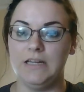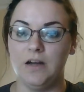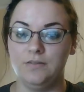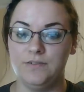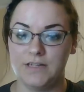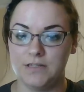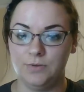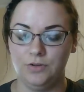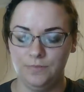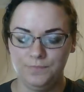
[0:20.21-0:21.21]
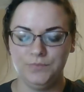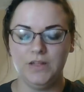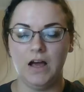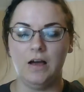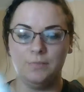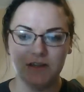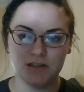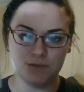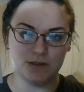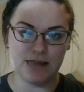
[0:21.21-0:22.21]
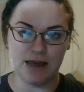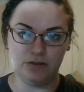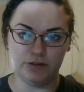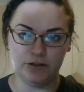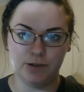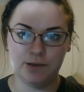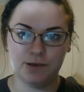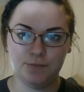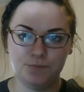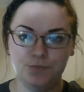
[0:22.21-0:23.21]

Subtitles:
unfixable. This is what that looked like.